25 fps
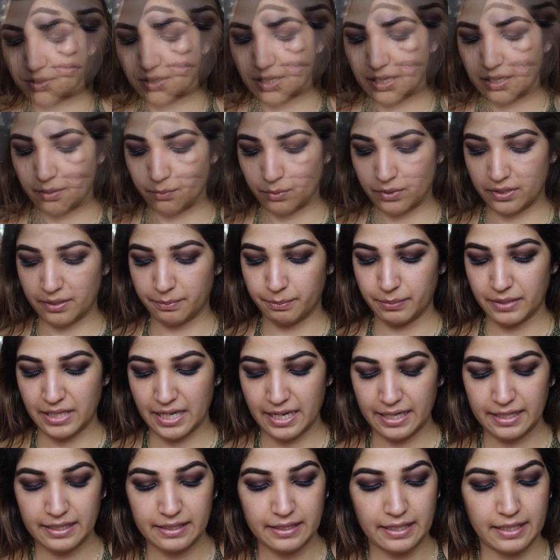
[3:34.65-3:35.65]
I will
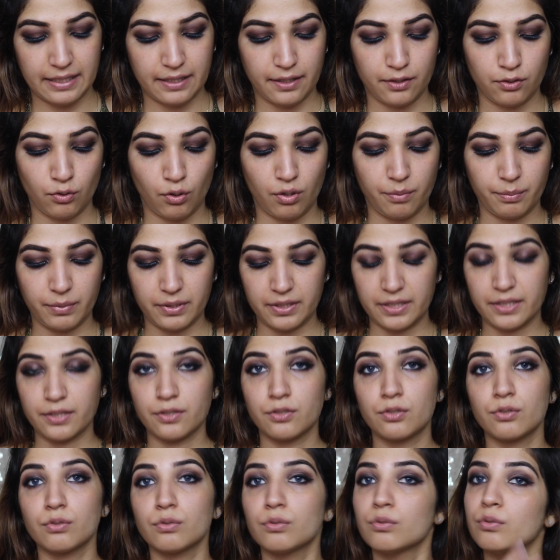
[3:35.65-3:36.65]
apply it like I normally
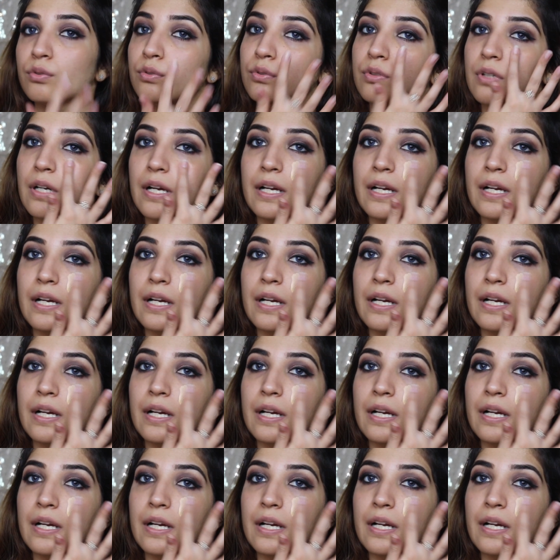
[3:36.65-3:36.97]
do.